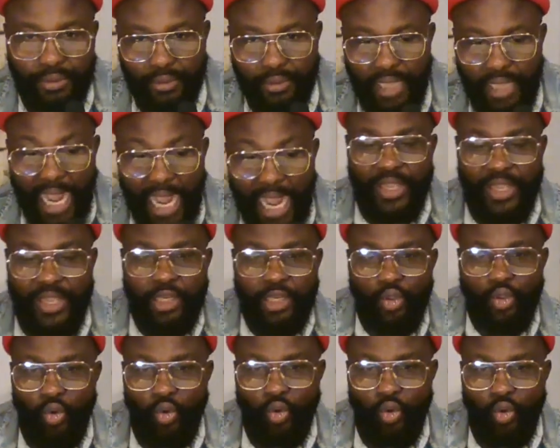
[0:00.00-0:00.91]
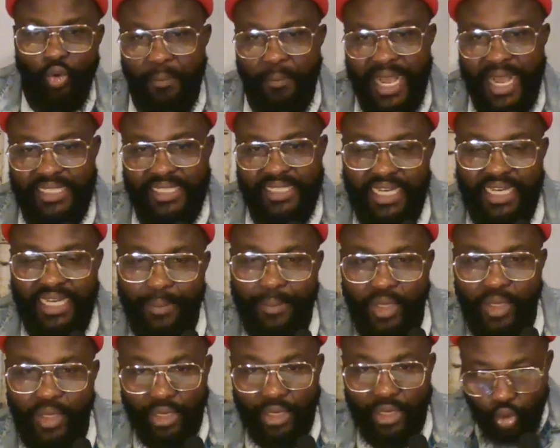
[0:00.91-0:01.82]
and begin to look for Mazi
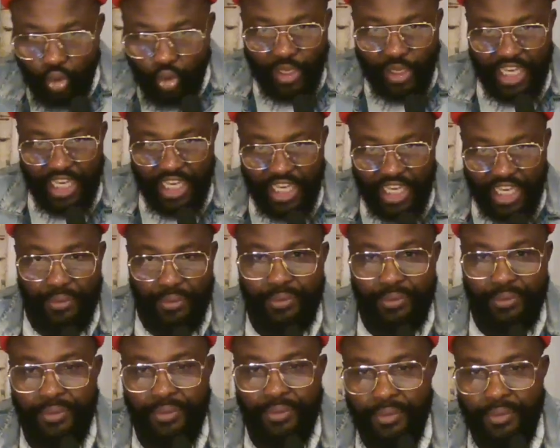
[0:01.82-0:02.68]
Nnamdi Kanu to kill.